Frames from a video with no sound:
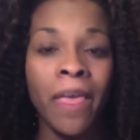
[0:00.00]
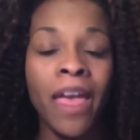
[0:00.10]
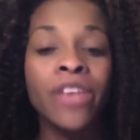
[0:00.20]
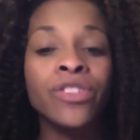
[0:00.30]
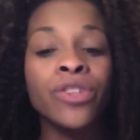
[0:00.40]

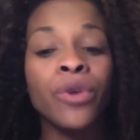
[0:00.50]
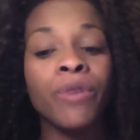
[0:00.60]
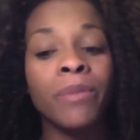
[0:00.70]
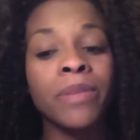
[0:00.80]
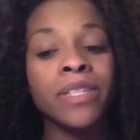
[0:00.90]
So
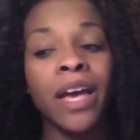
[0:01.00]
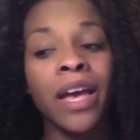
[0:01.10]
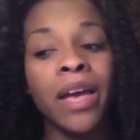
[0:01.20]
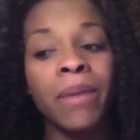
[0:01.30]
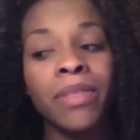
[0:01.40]
from the
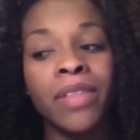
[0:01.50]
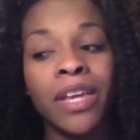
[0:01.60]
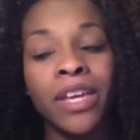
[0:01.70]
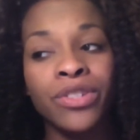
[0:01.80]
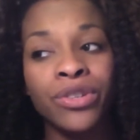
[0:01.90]
time that
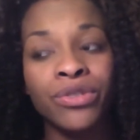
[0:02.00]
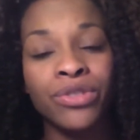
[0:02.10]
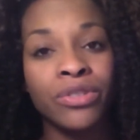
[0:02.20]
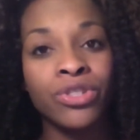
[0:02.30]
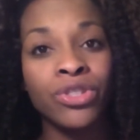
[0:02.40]
he
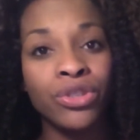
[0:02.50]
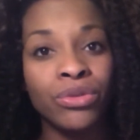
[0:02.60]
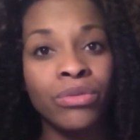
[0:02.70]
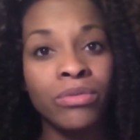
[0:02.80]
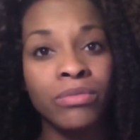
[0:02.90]
turned
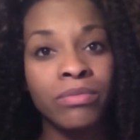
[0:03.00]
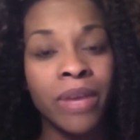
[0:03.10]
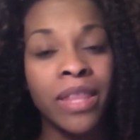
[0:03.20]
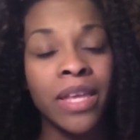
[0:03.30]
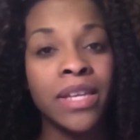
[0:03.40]
2,
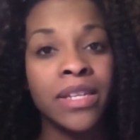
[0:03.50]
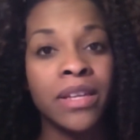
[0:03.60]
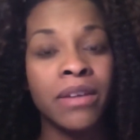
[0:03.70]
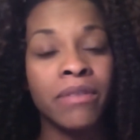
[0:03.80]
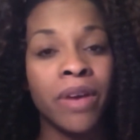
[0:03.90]
by the end
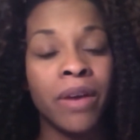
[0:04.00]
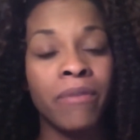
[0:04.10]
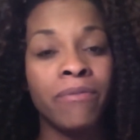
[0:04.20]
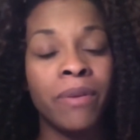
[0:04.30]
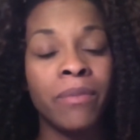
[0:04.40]
of
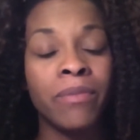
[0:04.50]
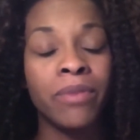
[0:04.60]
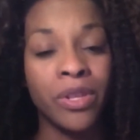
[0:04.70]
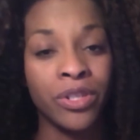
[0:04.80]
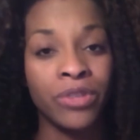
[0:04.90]

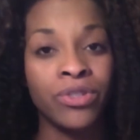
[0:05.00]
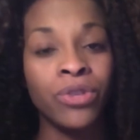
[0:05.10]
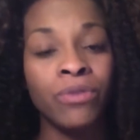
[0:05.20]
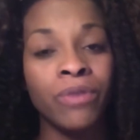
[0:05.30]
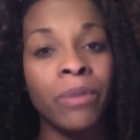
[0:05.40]
he turned
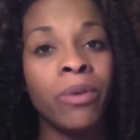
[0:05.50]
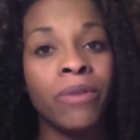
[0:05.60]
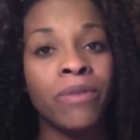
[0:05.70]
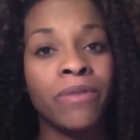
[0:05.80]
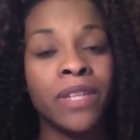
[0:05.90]
2 February
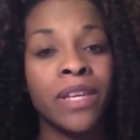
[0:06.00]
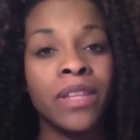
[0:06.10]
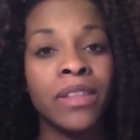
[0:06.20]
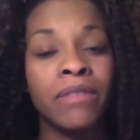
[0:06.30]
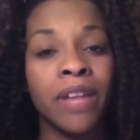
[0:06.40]

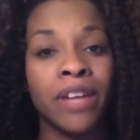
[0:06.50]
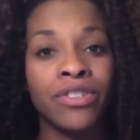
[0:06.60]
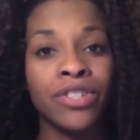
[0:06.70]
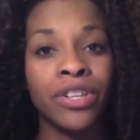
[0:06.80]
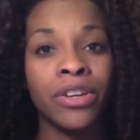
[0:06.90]
15th of
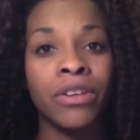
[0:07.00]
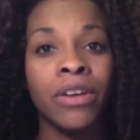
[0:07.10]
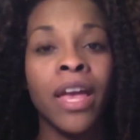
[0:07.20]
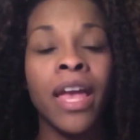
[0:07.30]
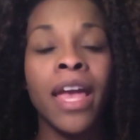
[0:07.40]
last year,
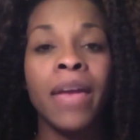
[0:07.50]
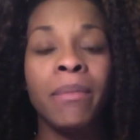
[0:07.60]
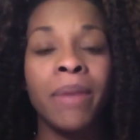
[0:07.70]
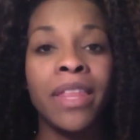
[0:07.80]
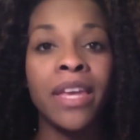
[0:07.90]

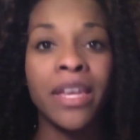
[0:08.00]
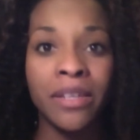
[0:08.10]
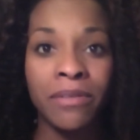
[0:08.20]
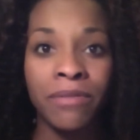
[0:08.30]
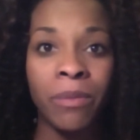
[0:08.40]
and by the
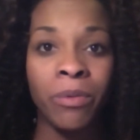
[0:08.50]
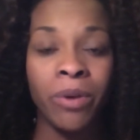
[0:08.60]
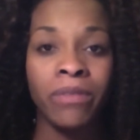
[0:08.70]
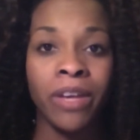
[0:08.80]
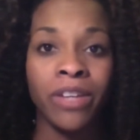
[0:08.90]
end of
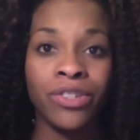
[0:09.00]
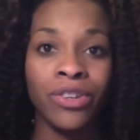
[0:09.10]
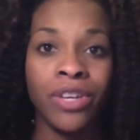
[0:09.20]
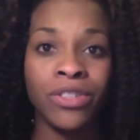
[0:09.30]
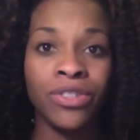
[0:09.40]
February of last
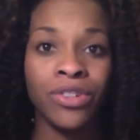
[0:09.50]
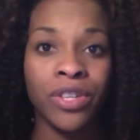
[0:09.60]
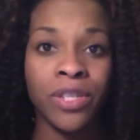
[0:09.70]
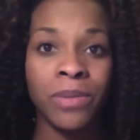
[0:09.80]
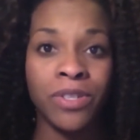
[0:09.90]
year, he had
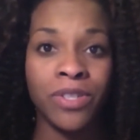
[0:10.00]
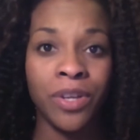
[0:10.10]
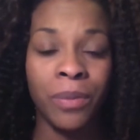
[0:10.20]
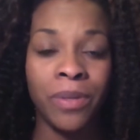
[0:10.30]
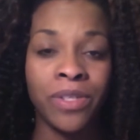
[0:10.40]
started speech
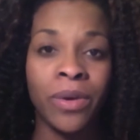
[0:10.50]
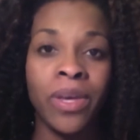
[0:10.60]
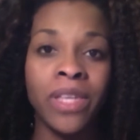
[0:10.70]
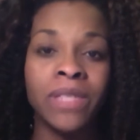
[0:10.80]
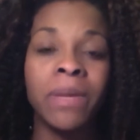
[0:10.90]
therapy. So
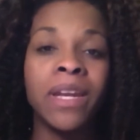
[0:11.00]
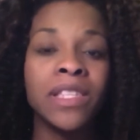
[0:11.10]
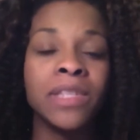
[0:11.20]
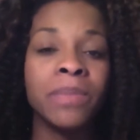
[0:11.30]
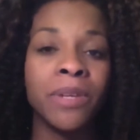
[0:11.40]
he's been
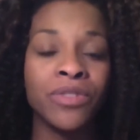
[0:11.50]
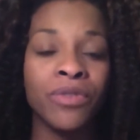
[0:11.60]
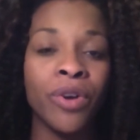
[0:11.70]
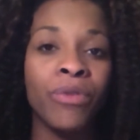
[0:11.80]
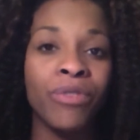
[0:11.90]
in speech
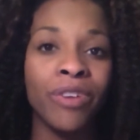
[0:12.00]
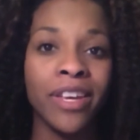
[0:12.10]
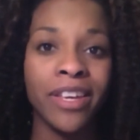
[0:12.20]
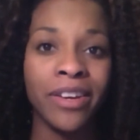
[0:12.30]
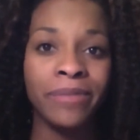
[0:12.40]
for over
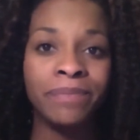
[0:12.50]
a year.